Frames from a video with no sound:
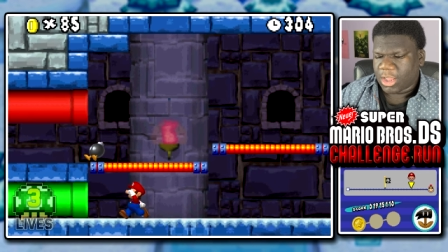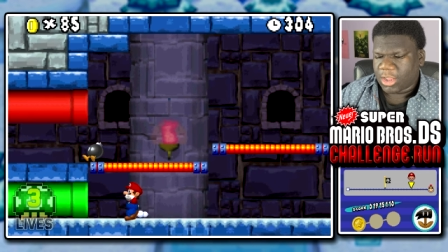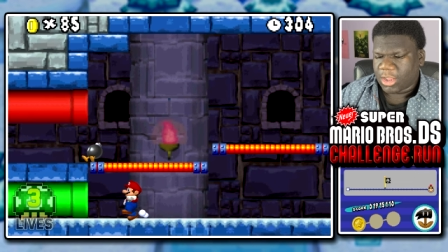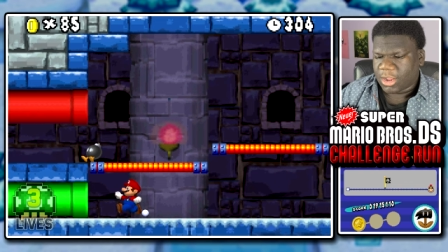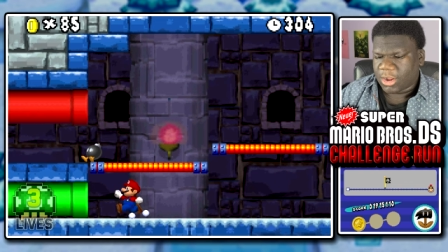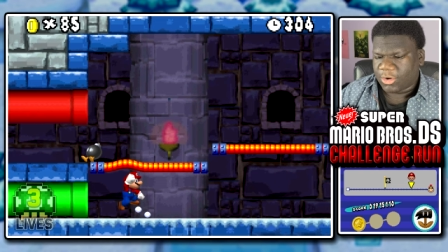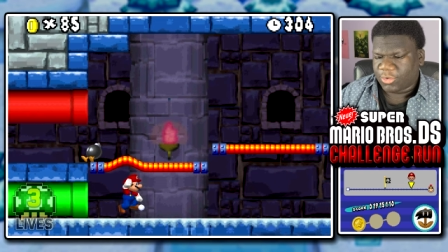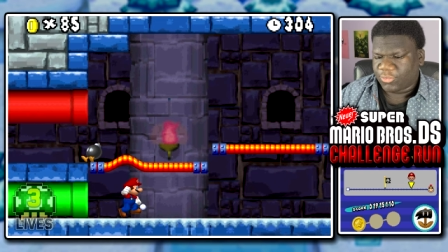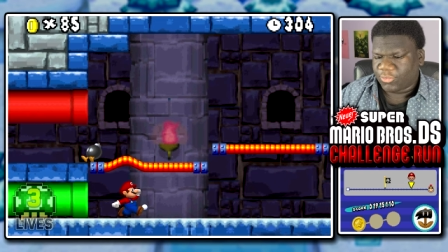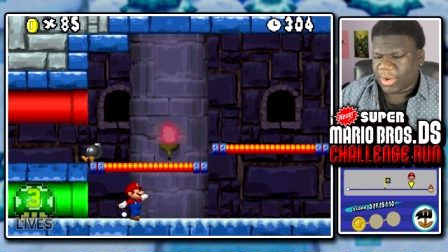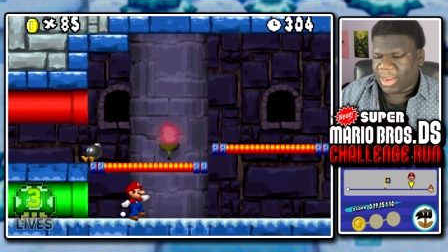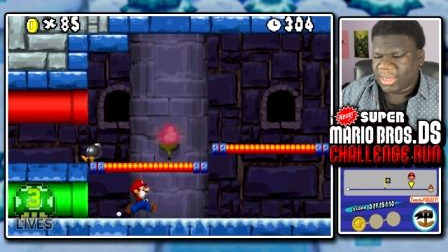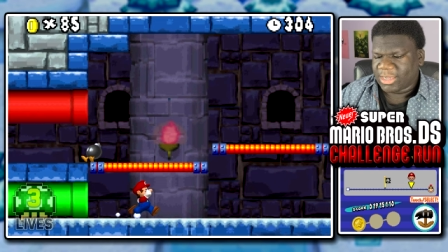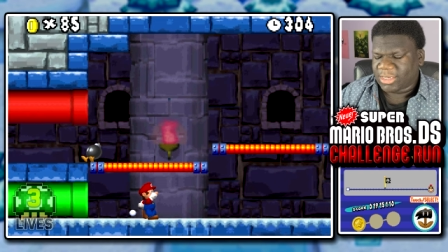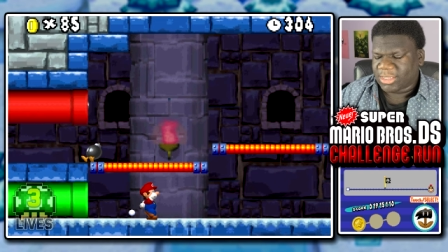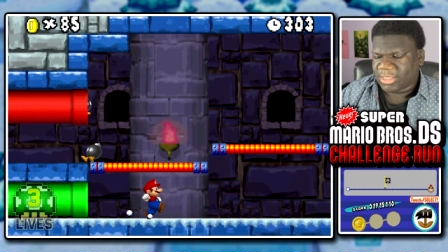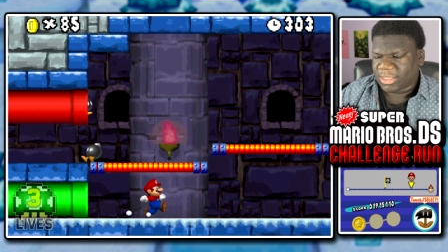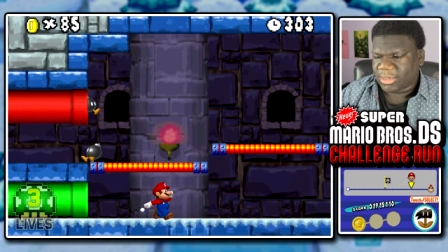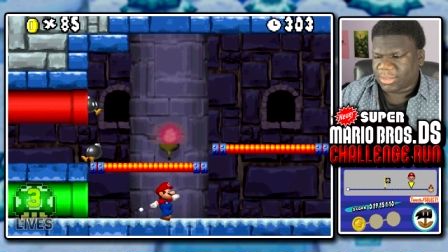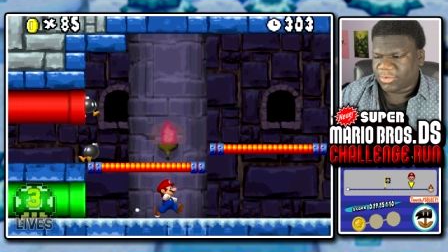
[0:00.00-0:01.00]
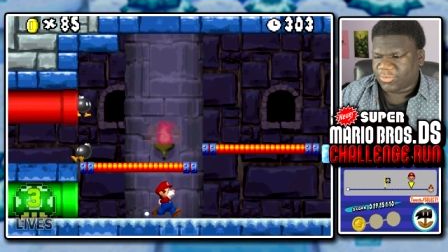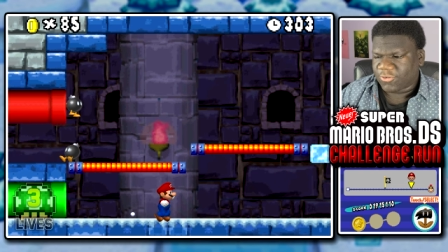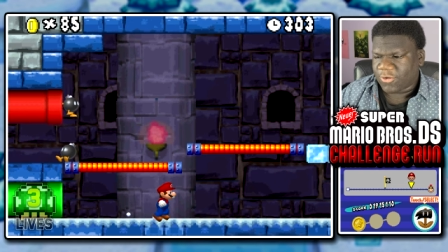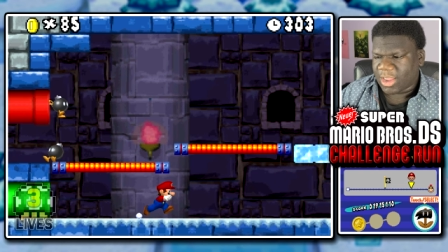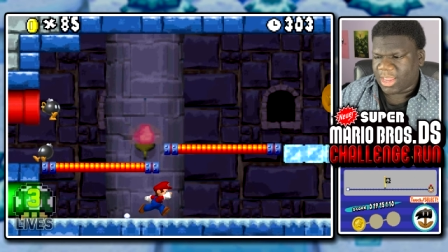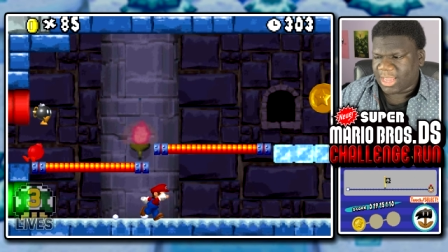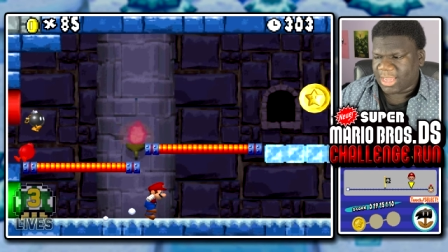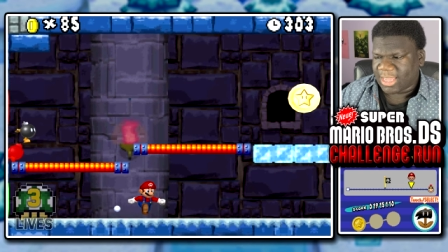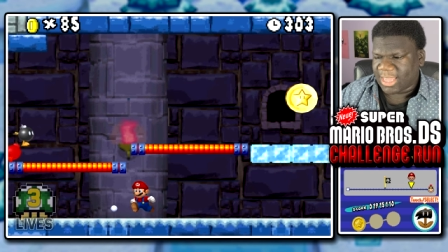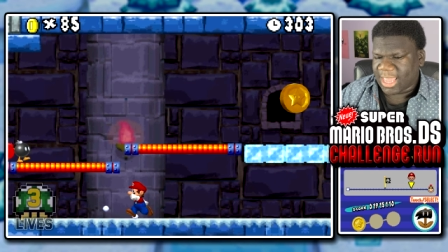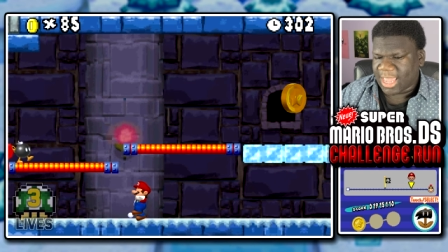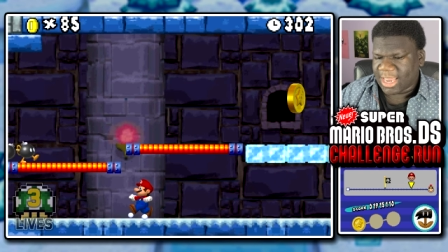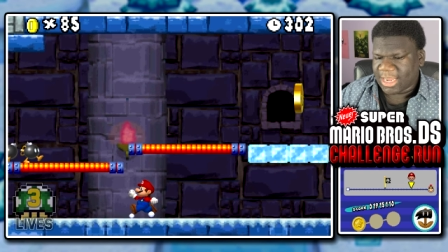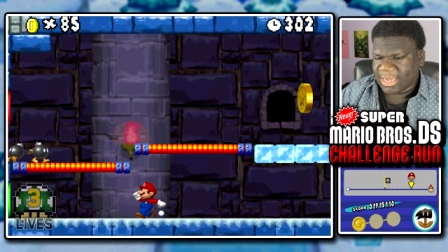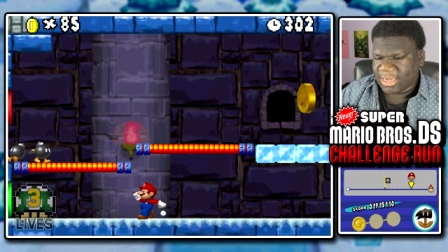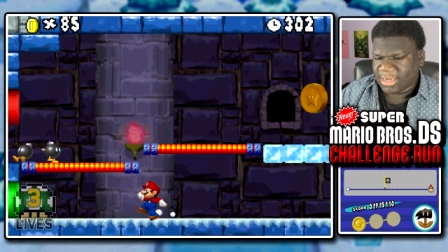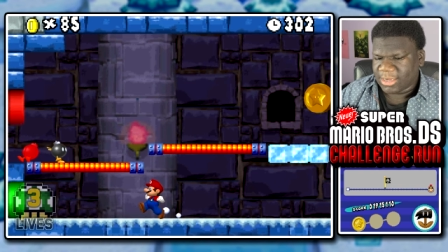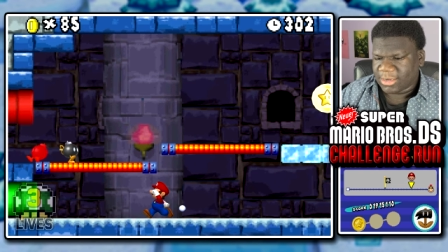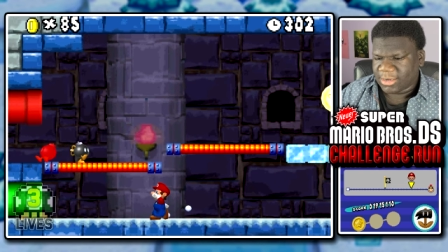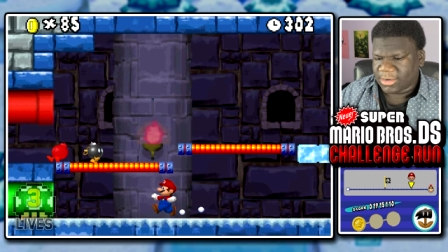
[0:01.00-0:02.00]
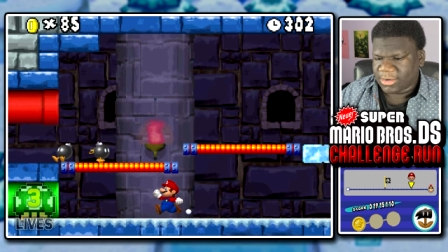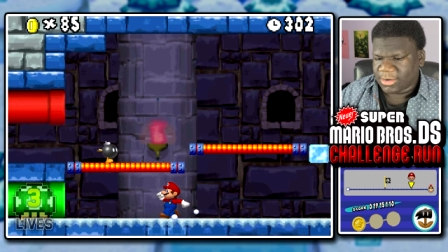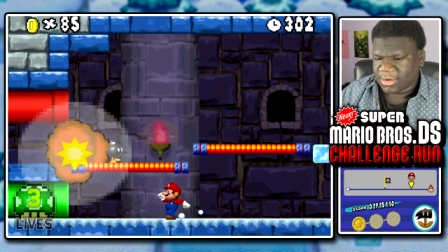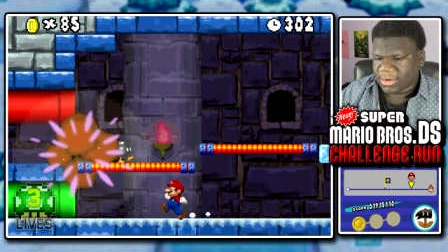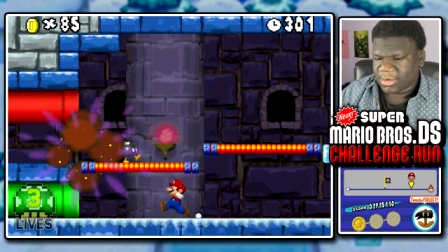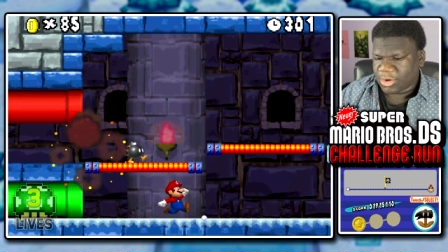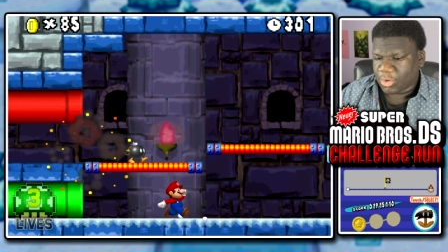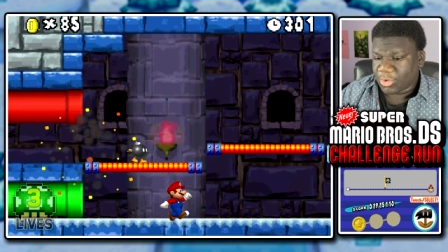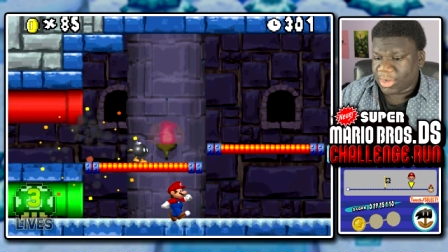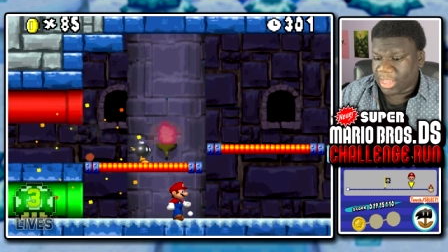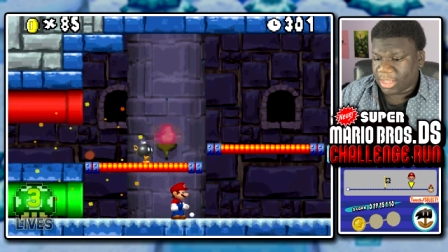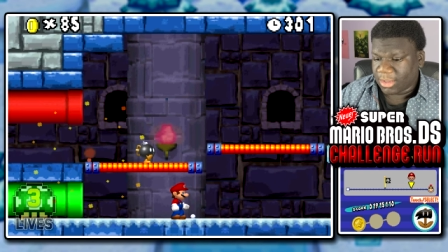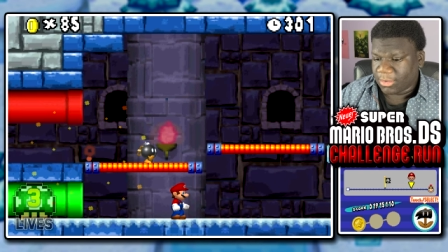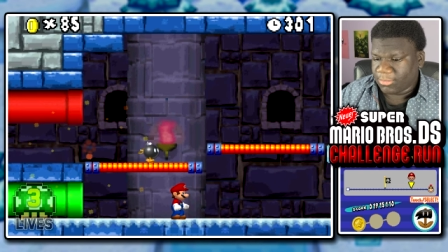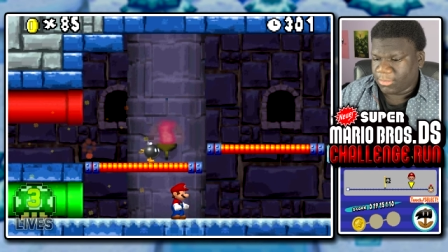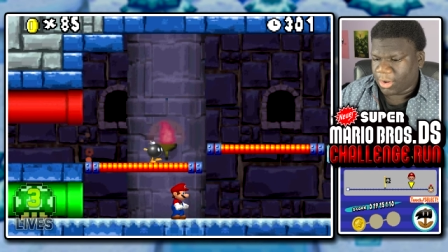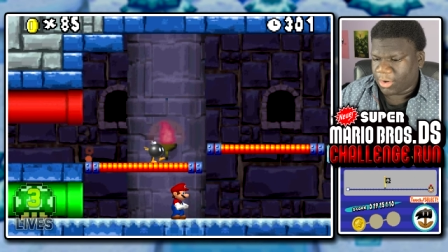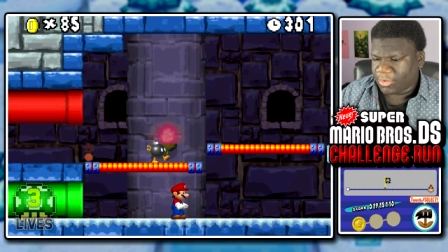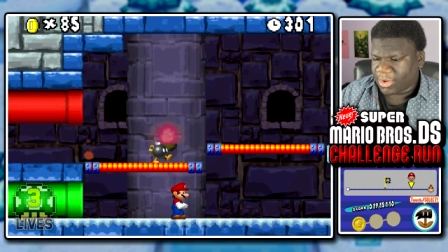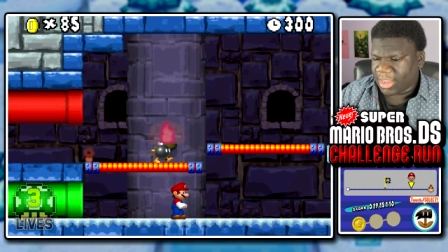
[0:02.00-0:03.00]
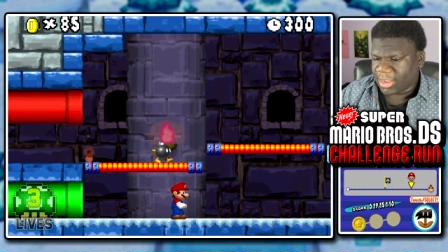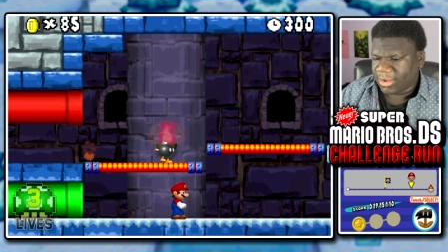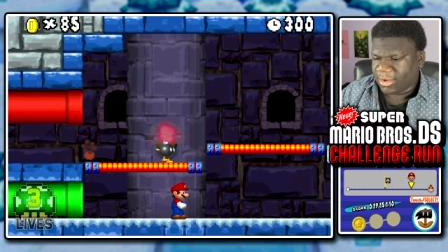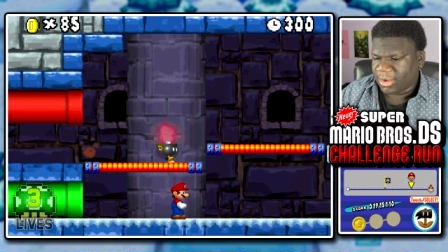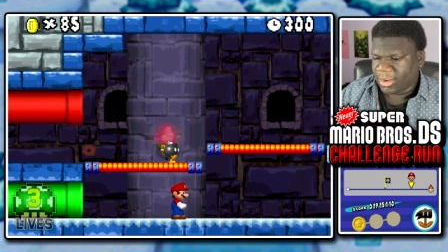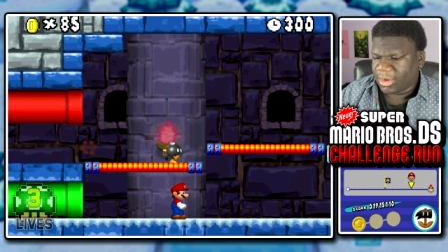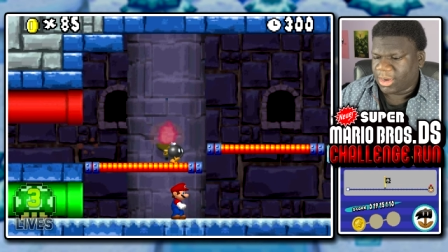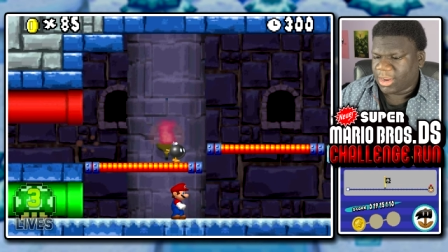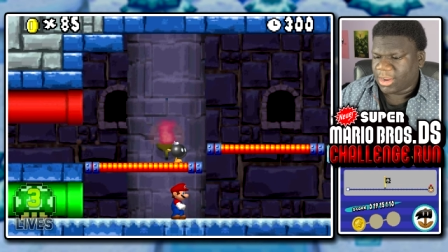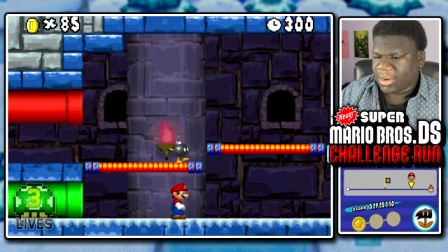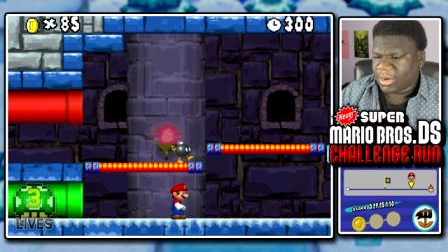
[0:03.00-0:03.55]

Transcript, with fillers: All right, let's try again. Don't kill him. Okay, good.